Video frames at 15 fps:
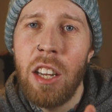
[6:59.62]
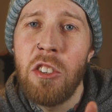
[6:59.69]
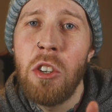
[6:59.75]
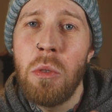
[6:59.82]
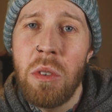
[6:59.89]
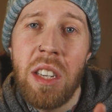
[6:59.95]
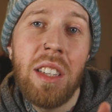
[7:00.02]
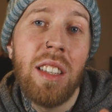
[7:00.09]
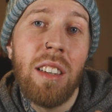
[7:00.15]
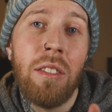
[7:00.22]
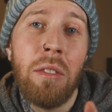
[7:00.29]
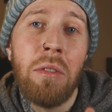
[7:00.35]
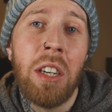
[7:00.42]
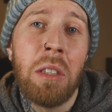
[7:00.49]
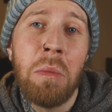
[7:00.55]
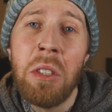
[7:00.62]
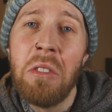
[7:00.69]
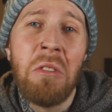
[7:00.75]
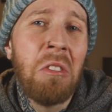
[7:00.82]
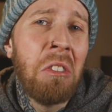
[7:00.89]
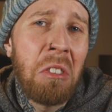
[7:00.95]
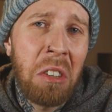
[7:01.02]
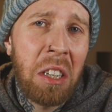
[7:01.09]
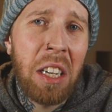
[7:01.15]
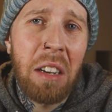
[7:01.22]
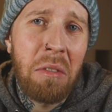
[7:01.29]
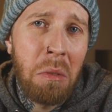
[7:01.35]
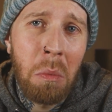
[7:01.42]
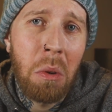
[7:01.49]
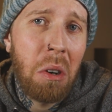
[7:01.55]
and you need that refreshment you're only going to
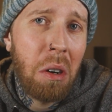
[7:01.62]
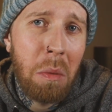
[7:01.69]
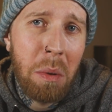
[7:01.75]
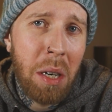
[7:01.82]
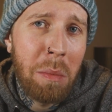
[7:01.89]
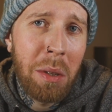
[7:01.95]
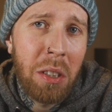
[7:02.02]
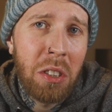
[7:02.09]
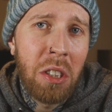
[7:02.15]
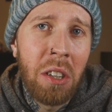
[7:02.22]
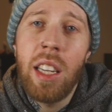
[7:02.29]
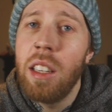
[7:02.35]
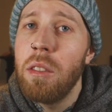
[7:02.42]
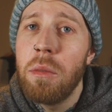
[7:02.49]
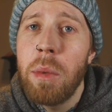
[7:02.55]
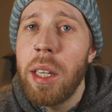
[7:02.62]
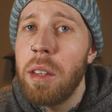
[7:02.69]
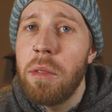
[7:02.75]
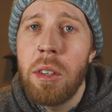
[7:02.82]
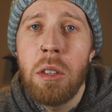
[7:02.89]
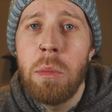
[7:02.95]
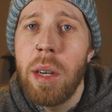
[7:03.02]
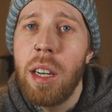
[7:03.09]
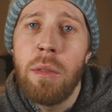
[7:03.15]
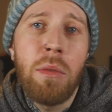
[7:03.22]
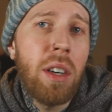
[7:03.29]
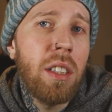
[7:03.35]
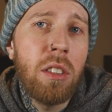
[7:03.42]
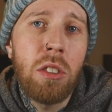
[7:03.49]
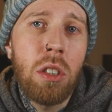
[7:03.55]
get from water pretty much. And it will make you feel better throughout the